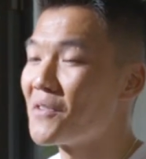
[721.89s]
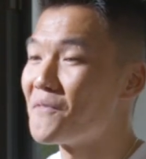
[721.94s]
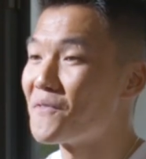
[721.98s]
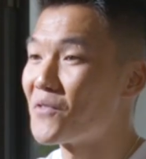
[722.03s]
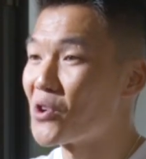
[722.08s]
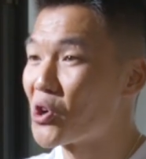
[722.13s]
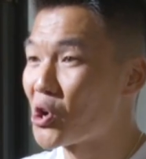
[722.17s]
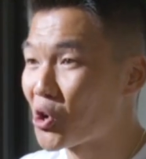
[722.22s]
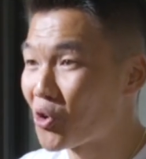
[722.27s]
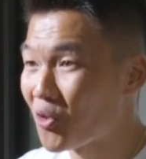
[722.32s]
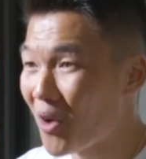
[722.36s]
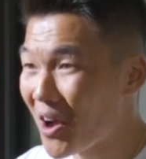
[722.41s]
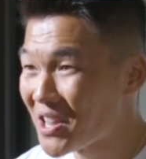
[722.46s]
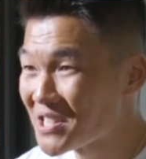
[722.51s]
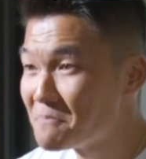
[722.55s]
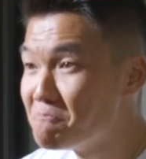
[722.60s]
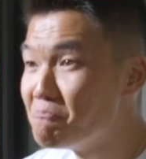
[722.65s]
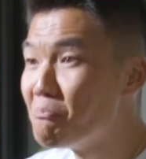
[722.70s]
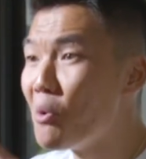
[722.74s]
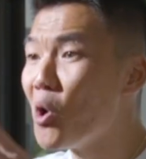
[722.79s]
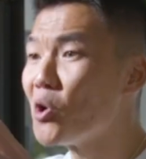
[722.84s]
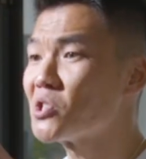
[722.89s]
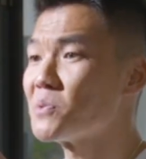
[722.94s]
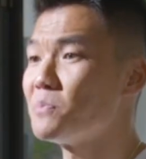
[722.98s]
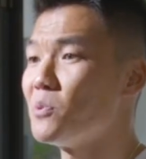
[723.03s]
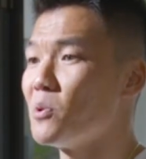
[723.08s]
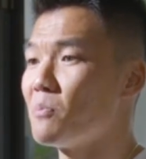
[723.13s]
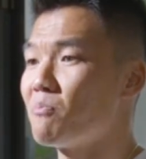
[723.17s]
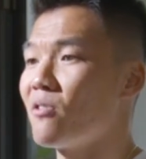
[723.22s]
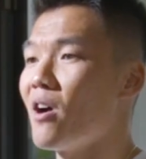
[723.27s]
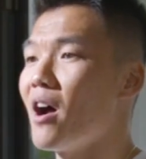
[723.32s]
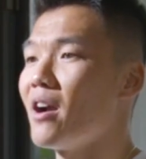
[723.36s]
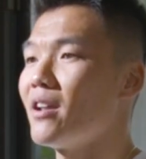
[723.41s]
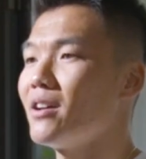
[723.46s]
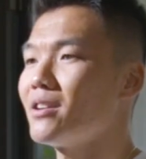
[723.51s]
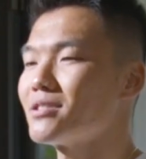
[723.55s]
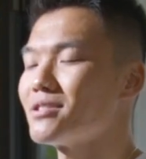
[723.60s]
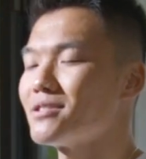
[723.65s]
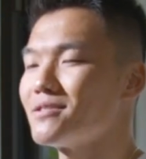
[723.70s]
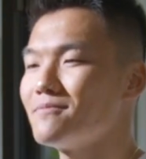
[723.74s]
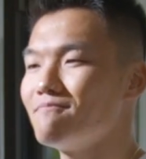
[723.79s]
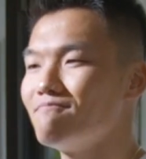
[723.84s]
convert across multiple
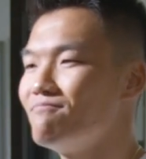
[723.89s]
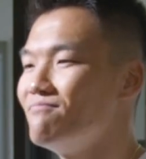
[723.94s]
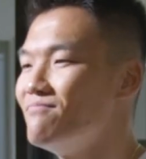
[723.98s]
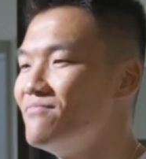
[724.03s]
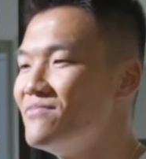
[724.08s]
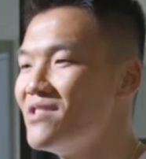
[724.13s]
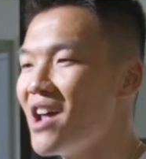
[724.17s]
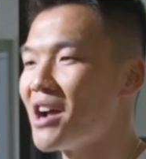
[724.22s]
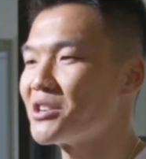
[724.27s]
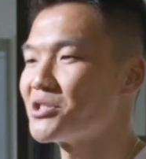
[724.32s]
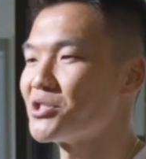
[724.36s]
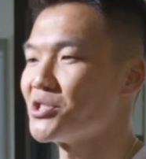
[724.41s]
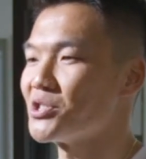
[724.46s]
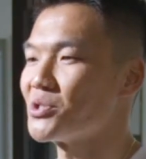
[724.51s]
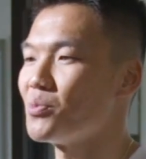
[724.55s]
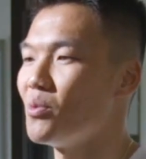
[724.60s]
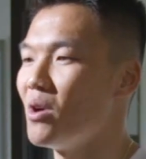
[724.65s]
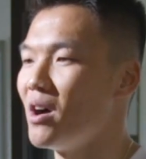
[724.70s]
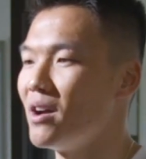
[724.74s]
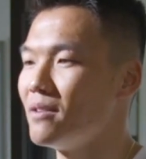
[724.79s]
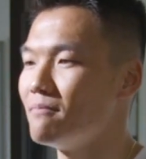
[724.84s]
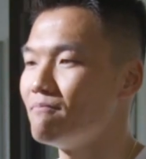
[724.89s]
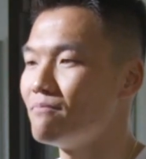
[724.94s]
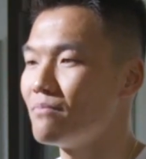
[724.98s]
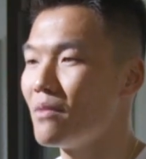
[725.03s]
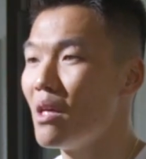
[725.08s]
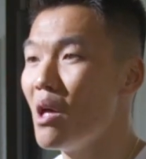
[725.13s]
products, not just one.